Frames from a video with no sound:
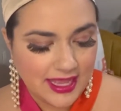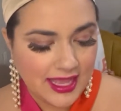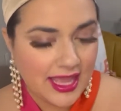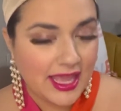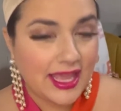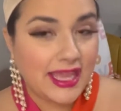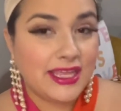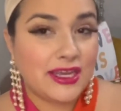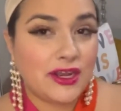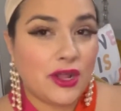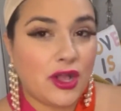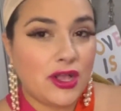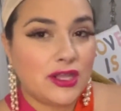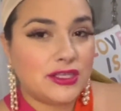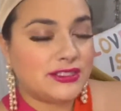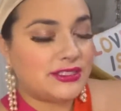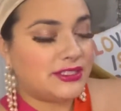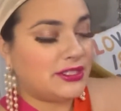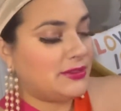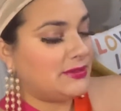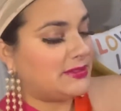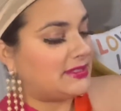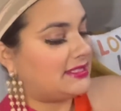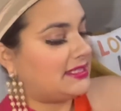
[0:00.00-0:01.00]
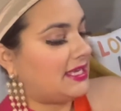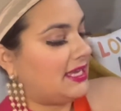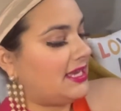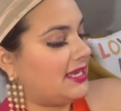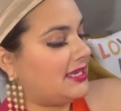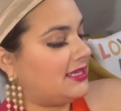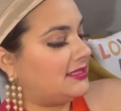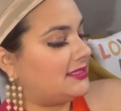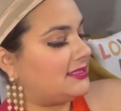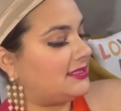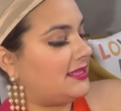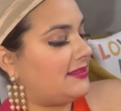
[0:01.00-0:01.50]
It also
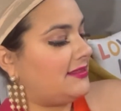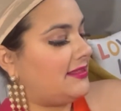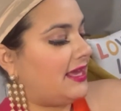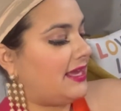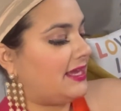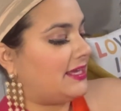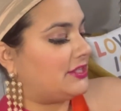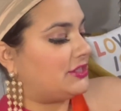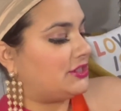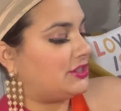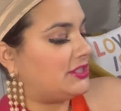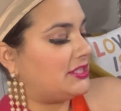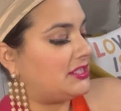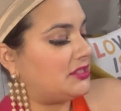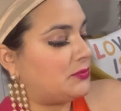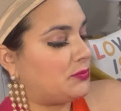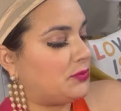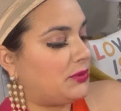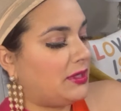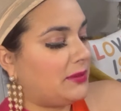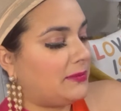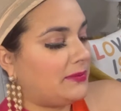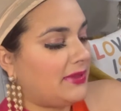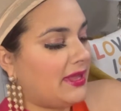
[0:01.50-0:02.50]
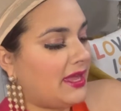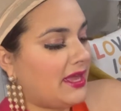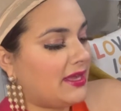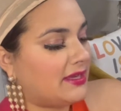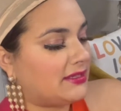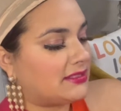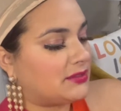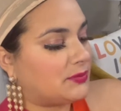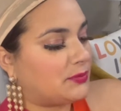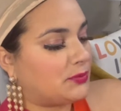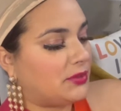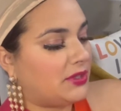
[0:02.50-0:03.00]
says that she's
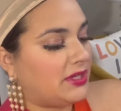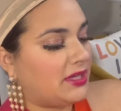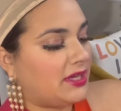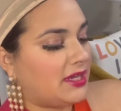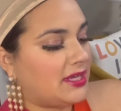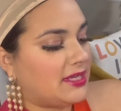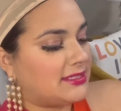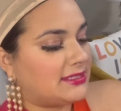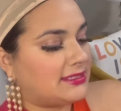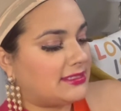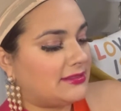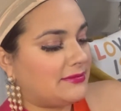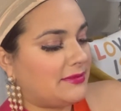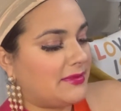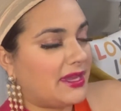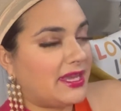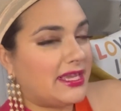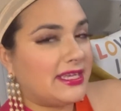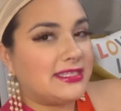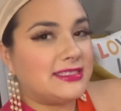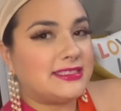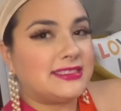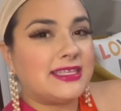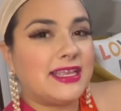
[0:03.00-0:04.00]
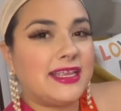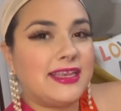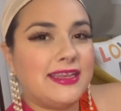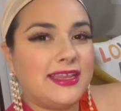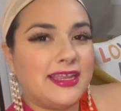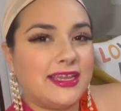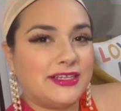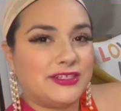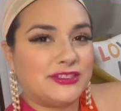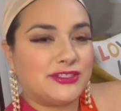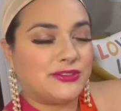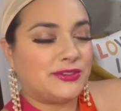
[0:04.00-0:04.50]
pre-plucked, pre-customized,
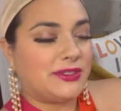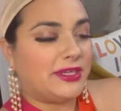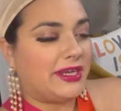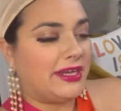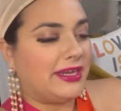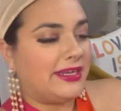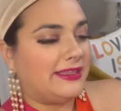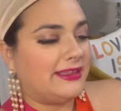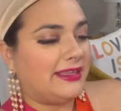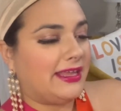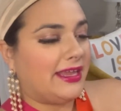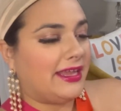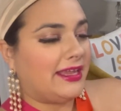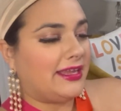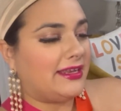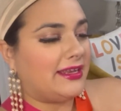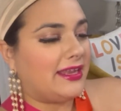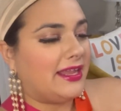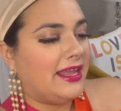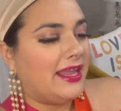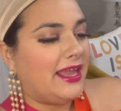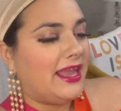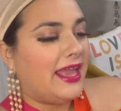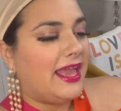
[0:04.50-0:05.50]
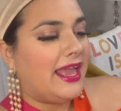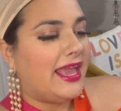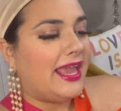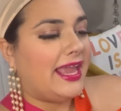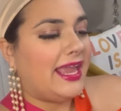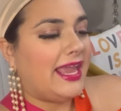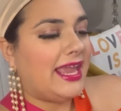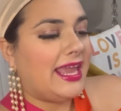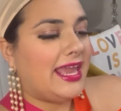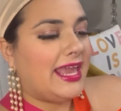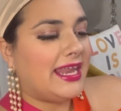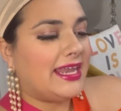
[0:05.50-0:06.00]
natural hairline.
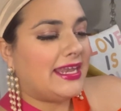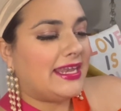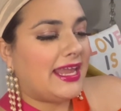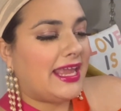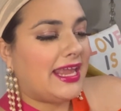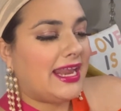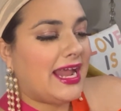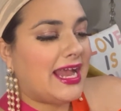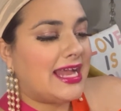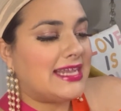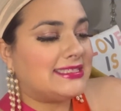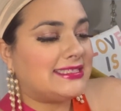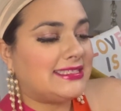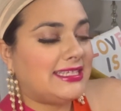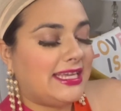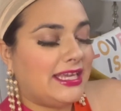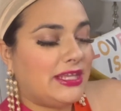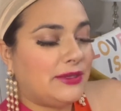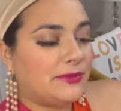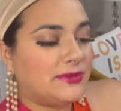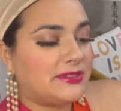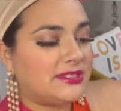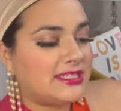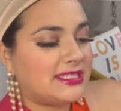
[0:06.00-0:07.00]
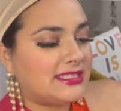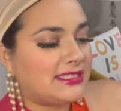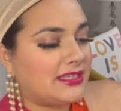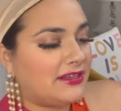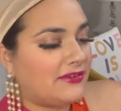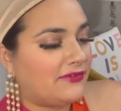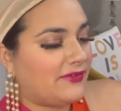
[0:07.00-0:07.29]
And it has heat resistant